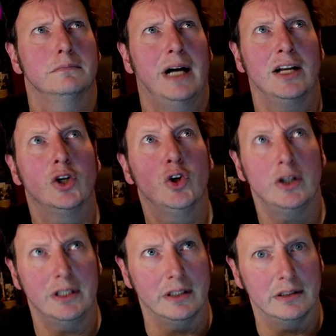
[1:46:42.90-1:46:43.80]
I
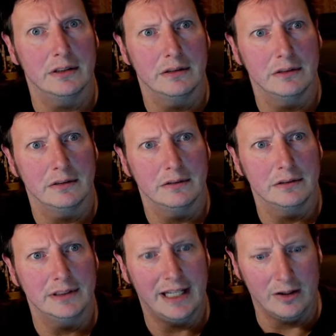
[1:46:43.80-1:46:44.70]
couldn't
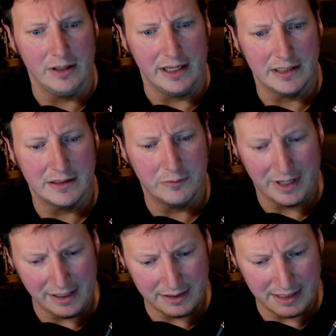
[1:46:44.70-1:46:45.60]
care less,
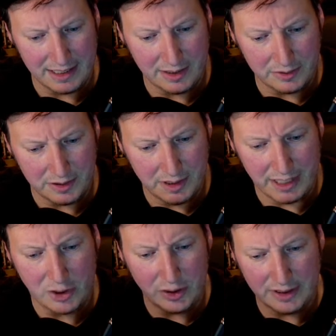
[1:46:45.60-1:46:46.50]
right?
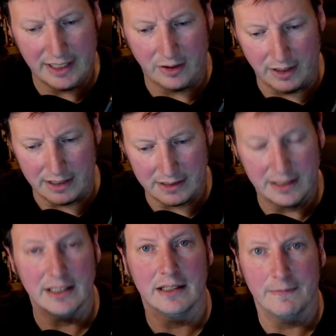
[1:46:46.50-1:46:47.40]
I couldn't care less
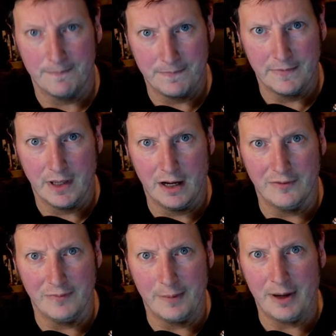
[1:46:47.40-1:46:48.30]

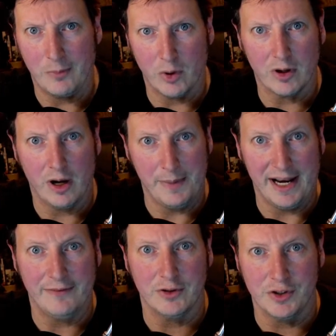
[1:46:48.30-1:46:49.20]
about Mortal
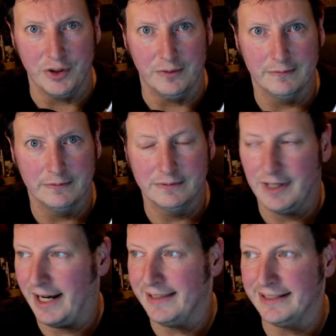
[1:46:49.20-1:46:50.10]
Kombat after 2.
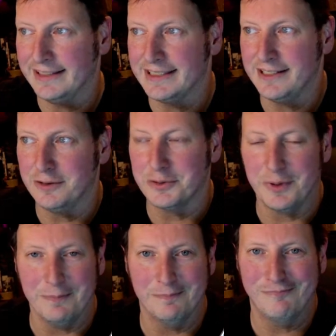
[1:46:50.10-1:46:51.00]
I think the series
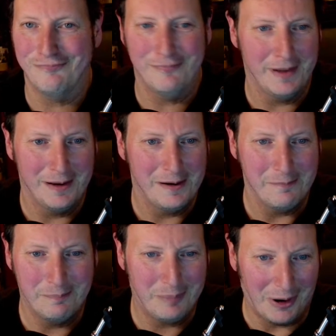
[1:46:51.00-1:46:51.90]
went
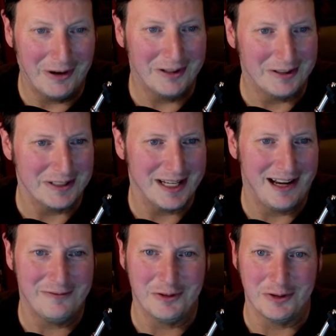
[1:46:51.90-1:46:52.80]
bonkers
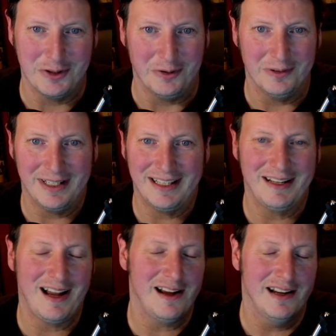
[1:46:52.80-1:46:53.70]
after 2. Like,
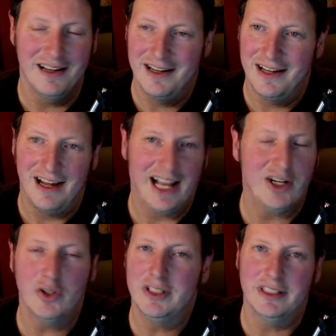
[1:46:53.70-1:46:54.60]
I
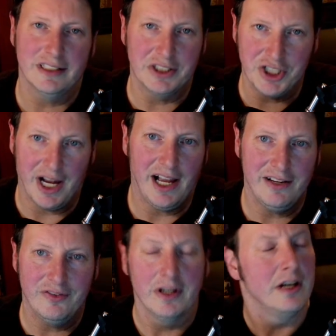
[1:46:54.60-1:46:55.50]
couldn't
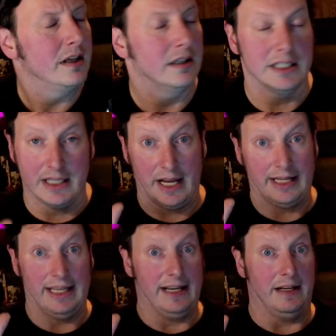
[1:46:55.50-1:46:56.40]
jive. Listen, I
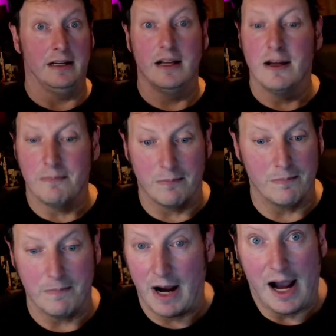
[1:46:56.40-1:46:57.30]
get it.
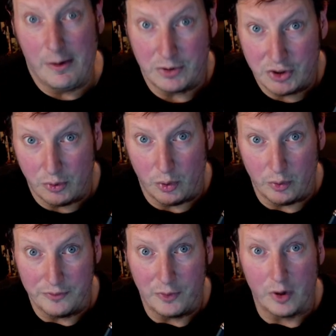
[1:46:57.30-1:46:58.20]
I was too
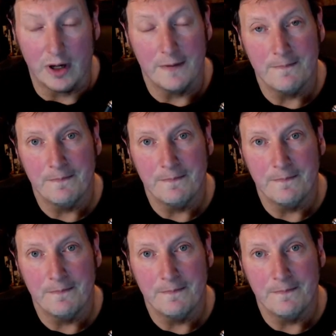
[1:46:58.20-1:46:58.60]
old for it